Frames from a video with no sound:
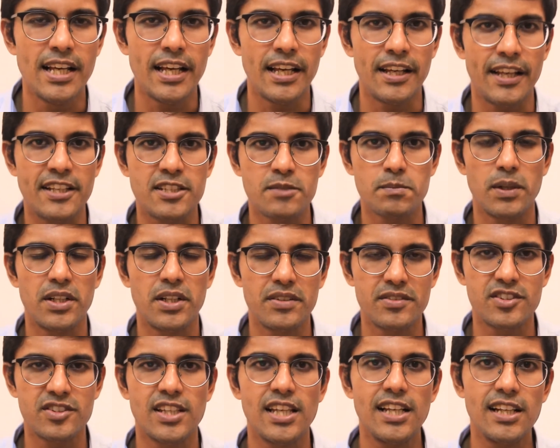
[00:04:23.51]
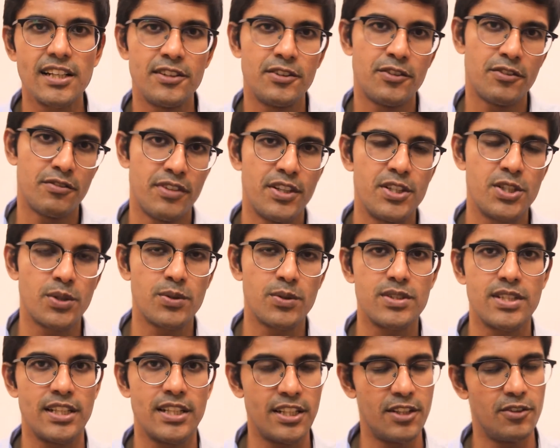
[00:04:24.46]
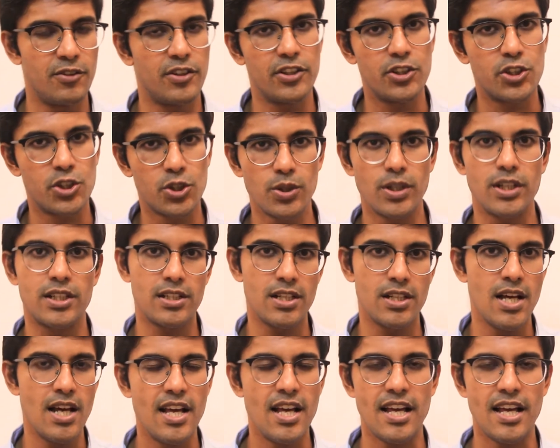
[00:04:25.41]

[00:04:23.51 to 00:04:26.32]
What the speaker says: expertise skill in your videos, and then you can shoot it